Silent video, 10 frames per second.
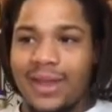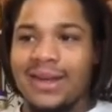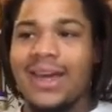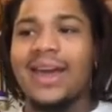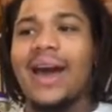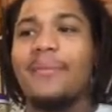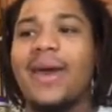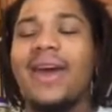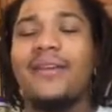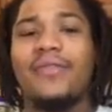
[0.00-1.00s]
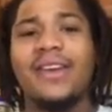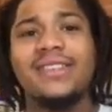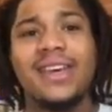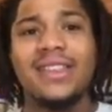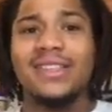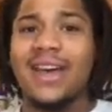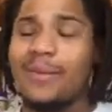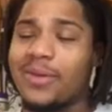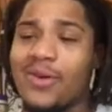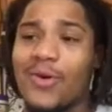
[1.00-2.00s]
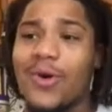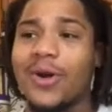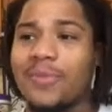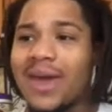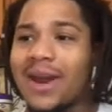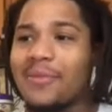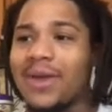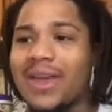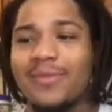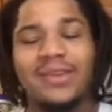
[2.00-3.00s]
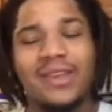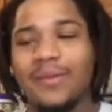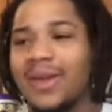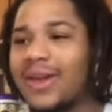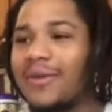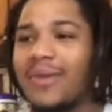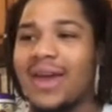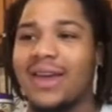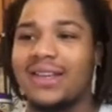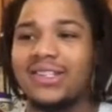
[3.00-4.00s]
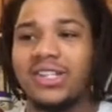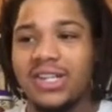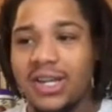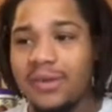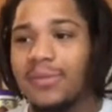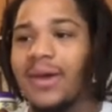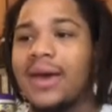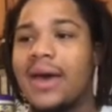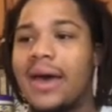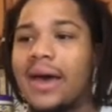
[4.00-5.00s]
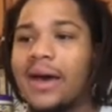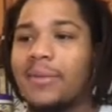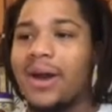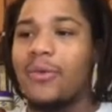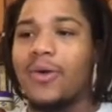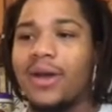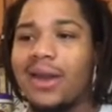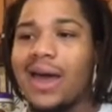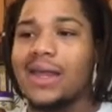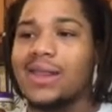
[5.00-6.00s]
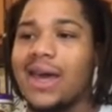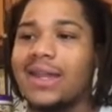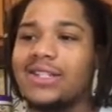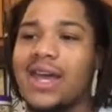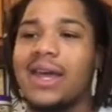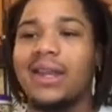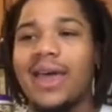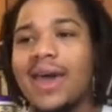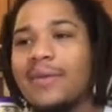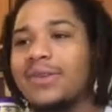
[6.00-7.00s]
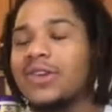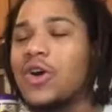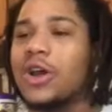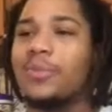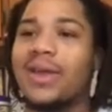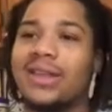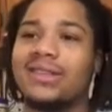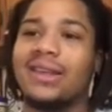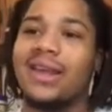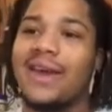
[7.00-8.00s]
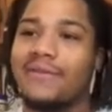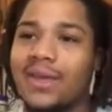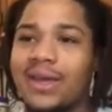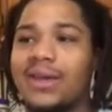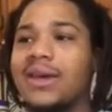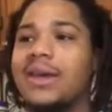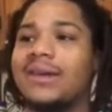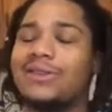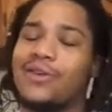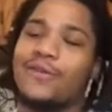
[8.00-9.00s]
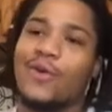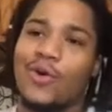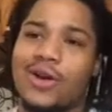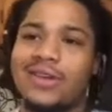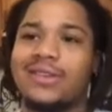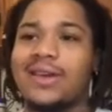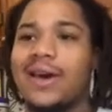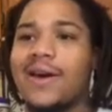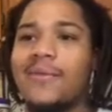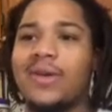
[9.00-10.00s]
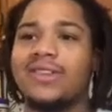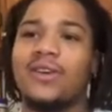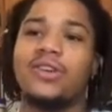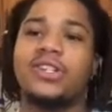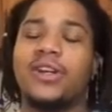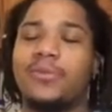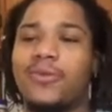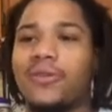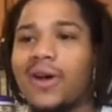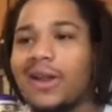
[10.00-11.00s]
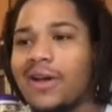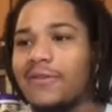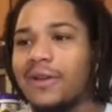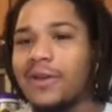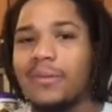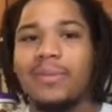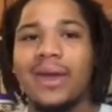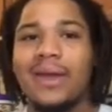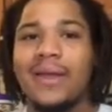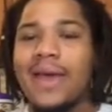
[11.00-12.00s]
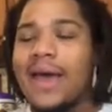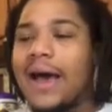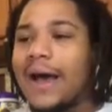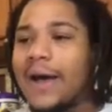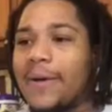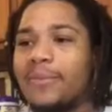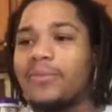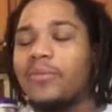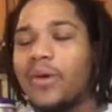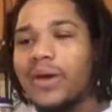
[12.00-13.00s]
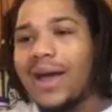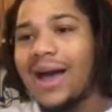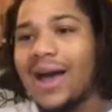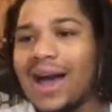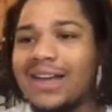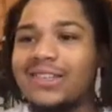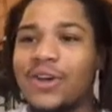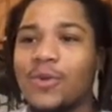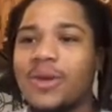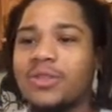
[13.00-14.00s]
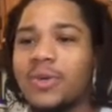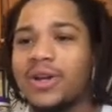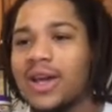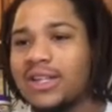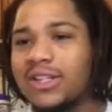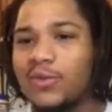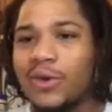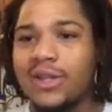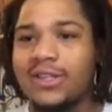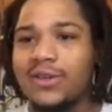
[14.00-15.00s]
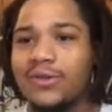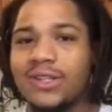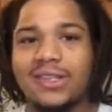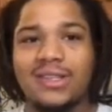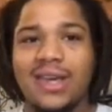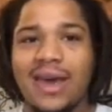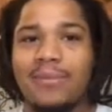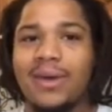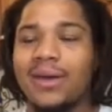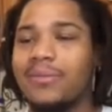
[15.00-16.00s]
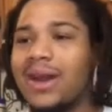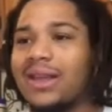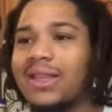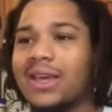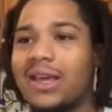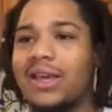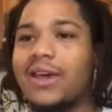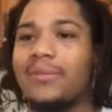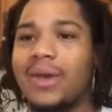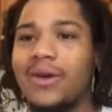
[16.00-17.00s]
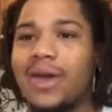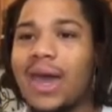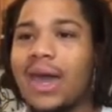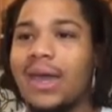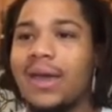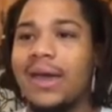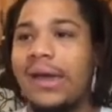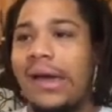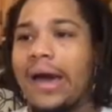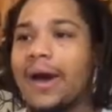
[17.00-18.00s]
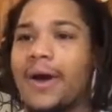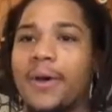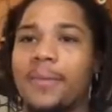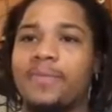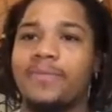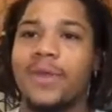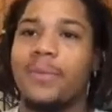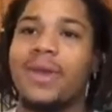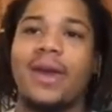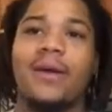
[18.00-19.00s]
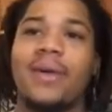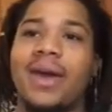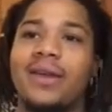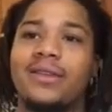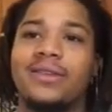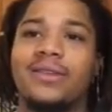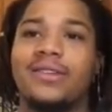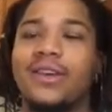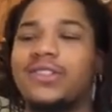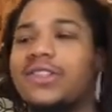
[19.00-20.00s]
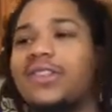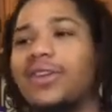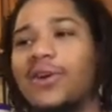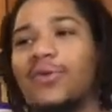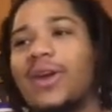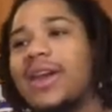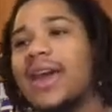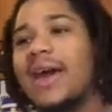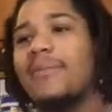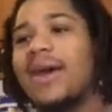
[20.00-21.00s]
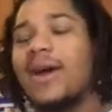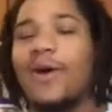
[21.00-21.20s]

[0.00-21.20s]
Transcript: Nick Ahmed, if he's at the top of the order, man, I'm going to give me some of him, man. He's cheap. And I would like that. Jake Lamb is going up against a lefty. So, of course, his ownership will fall off a little bit. I assume his production would too, just a tad bit. But I think he could be okay. But, yeah, man. So, just a little recap, man.